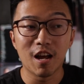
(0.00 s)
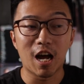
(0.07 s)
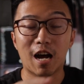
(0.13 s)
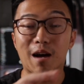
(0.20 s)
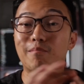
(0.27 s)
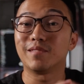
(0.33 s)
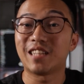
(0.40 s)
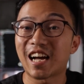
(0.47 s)

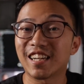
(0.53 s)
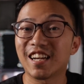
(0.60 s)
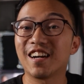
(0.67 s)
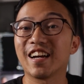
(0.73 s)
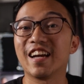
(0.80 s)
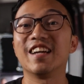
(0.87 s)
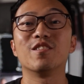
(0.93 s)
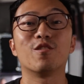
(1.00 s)
Da
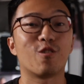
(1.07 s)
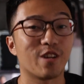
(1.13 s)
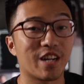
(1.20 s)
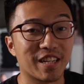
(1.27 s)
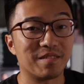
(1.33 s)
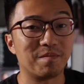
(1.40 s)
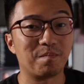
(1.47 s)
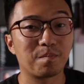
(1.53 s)
Nang and Hoi
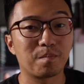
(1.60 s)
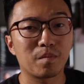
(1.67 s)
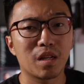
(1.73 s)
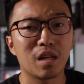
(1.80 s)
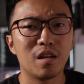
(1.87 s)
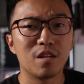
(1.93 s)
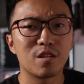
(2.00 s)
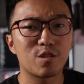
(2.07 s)
An.
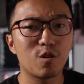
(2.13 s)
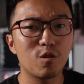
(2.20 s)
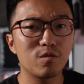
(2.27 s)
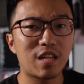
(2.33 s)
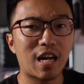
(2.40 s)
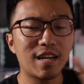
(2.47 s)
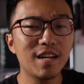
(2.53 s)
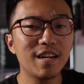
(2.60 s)
So
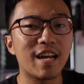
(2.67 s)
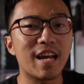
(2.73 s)
Da Nang